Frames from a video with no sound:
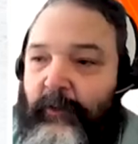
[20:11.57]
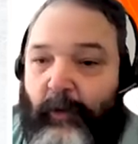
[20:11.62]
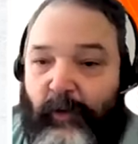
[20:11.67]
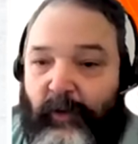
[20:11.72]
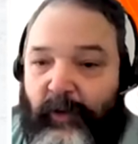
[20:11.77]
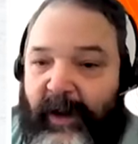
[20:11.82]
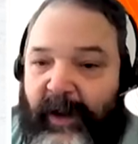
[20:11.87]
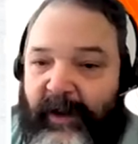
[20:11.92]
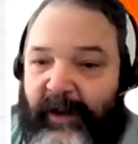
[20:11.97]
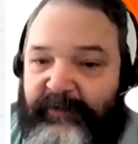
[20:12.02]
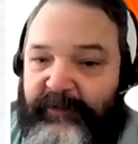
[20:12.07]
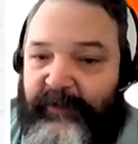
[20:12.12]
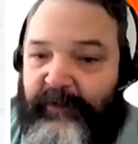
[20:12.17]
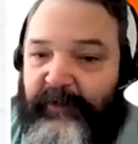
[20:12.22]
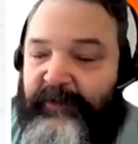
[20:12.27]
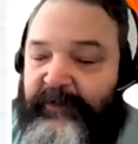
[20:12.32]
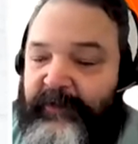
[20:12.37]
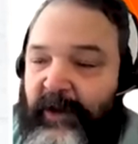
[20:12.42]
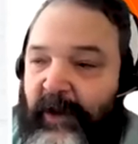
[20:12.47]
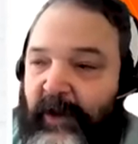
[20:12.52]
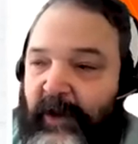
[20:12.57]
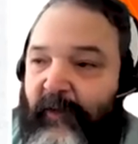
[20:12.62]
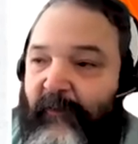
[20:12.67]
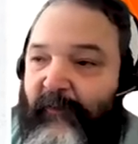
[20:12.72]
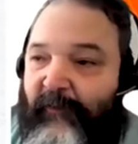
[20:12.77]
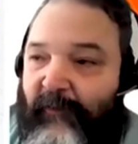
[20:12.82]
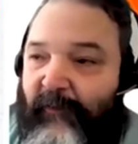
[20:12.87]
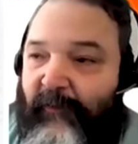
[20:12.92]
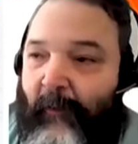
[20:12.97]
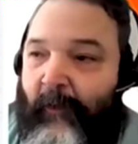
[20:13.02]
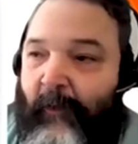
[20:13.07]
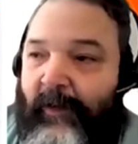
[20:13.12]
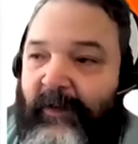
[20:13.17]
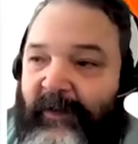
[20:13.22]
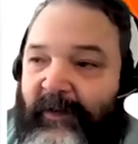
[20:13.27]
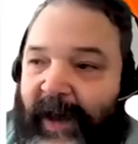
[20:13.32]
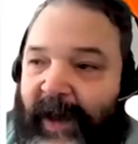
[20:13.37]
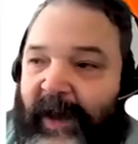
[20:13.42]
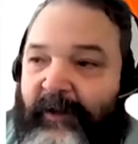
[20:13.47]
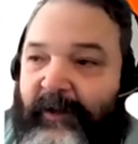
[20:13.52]
or answers for
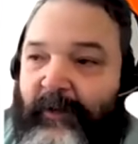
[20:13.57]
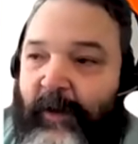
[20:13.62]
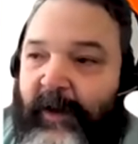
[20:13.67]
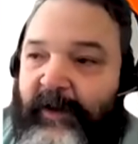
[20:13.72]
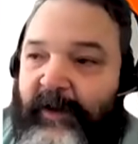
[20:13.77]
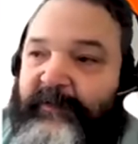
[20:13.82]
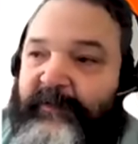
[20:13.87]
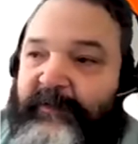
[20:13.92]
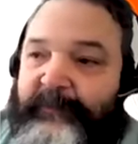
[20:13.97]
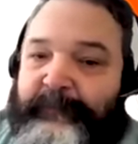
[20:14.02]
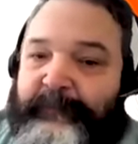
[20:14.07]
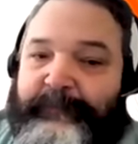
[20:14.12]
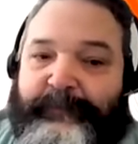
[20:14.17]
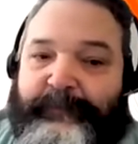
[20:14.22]
that question.